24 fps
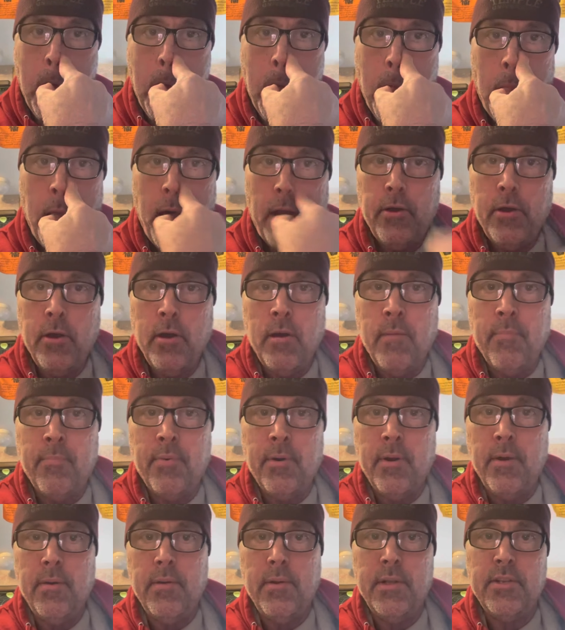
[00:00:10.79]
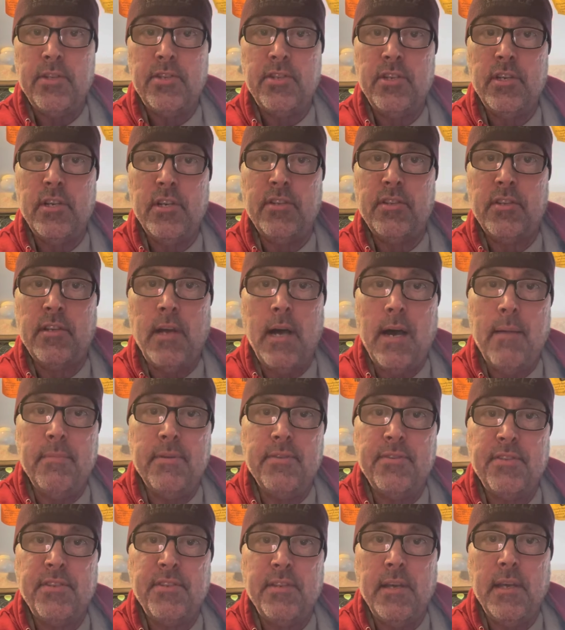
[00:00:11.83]
A lot of home brewing is just
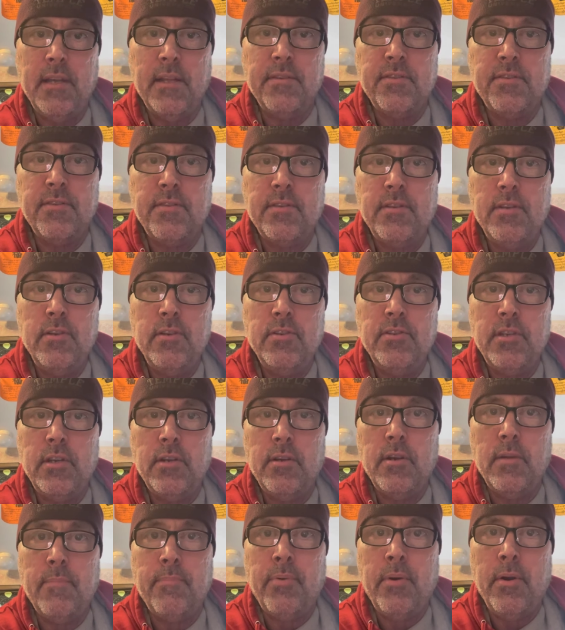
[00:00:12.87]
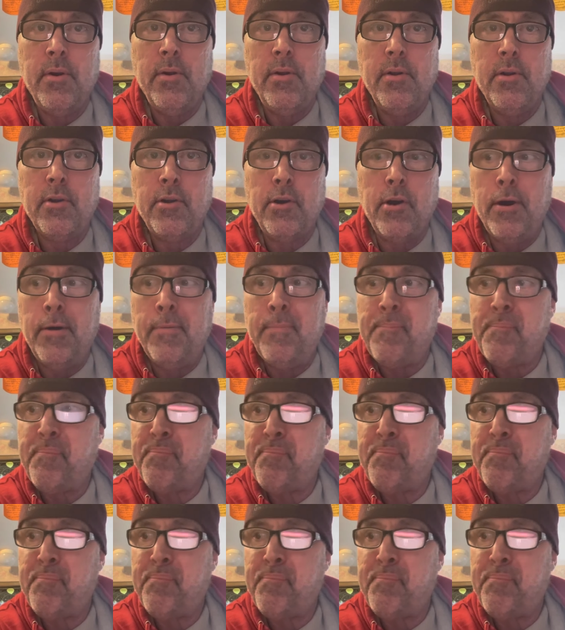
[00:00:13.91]
common sense, using good protocol,